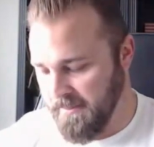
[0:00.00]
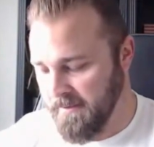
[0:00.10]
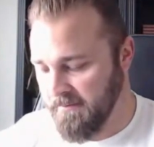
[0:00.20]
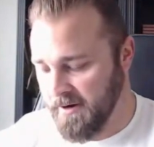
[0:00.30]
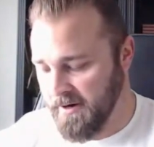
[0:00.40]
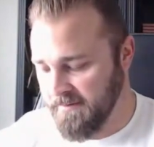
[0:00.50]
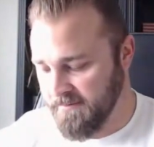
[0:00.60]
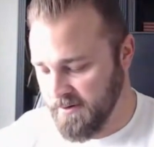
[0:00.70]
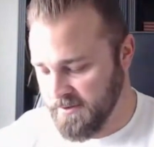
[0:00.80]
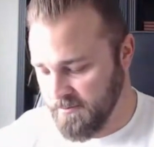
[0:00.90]
the very
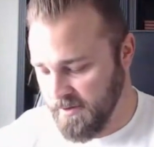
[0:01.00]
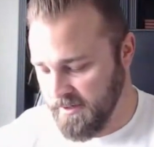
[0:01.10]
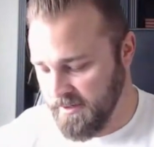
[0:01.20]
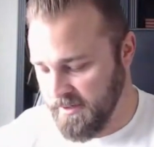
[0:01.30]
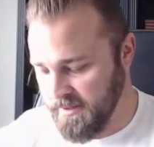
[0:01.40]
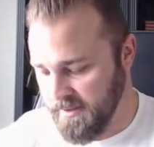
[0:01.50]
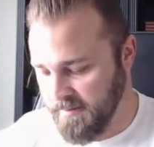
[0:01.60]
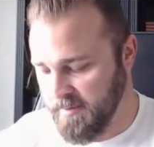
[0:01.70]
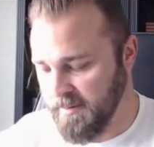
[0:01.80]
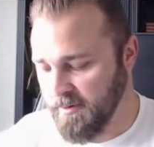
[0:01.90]
first one
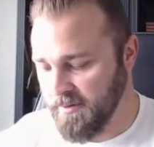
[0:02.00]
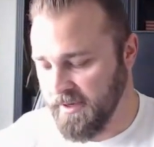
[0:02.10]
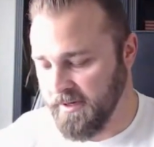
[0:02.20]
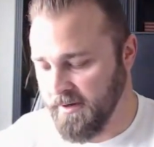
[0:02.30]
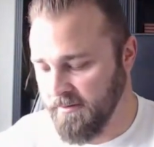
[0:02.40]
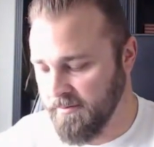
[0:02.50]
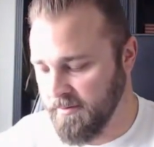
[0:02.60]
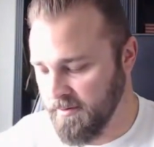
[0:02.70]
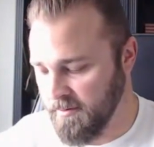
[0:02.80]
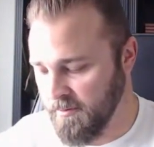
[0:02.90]
that people think of
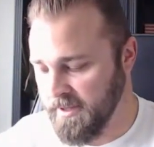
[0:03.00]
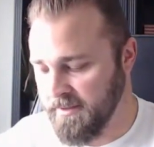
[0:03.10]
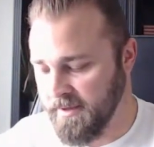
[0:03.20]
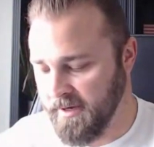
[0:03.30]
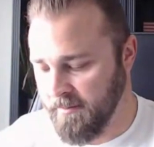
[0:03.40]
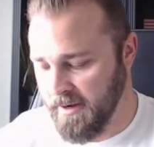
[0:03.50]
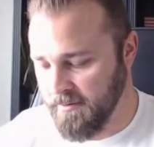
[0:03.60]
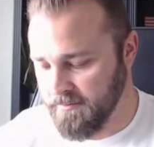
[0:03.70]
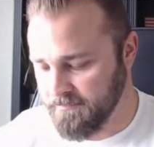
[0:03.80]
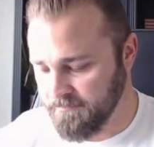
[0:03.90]
when they think
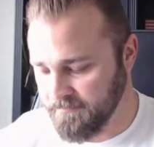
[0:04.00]
about